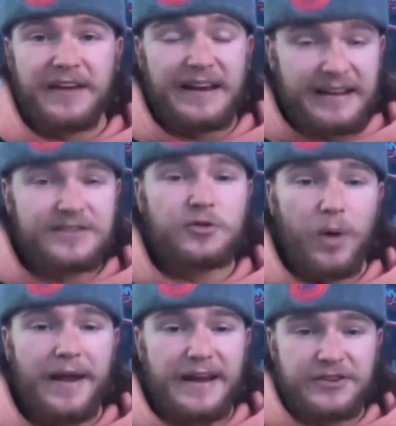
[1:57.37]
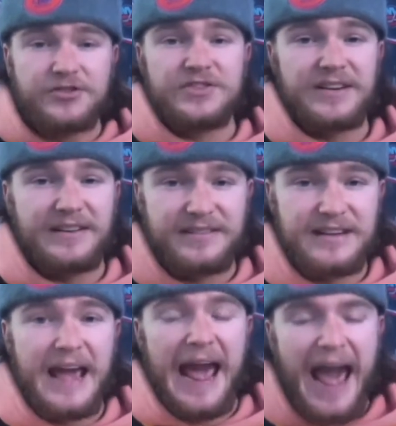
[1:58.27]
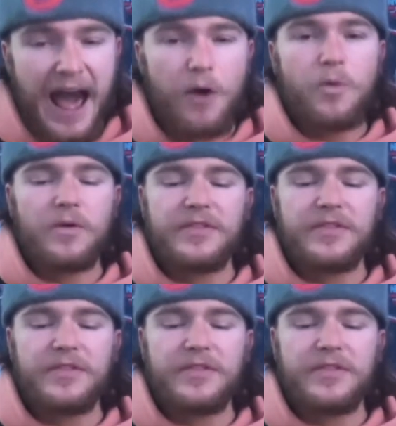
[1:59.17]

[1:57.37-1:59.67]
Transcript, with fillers: It is quite interesting to see how